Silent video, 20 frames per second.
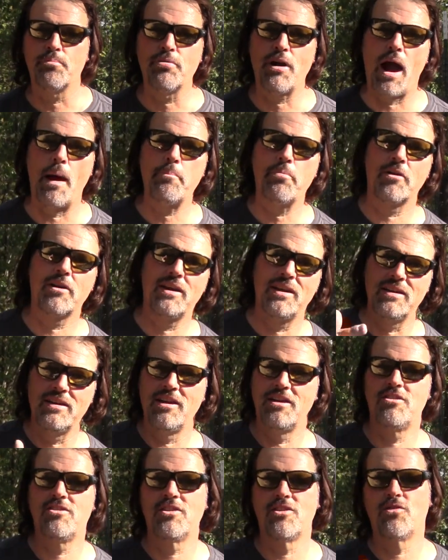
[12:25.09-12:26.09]
proper
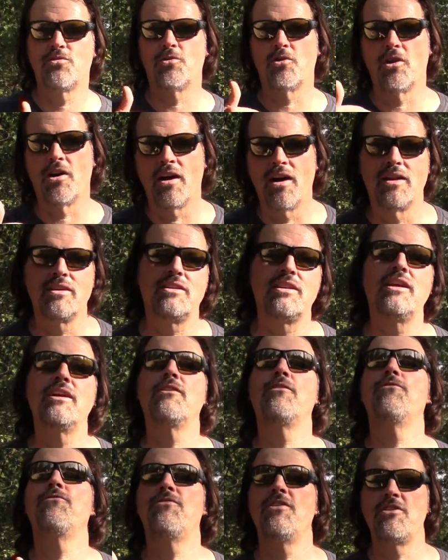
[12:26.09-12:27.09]
conditions for
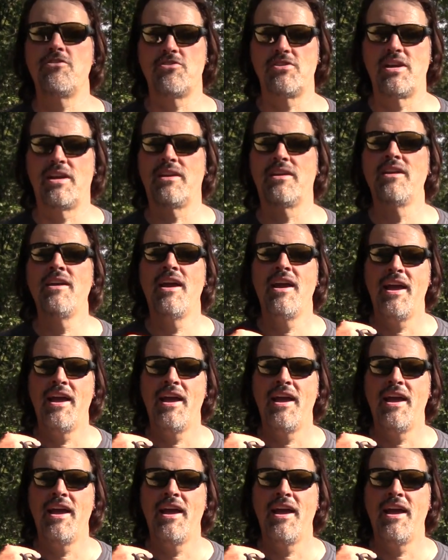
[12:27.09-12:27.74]
hunting, fishing,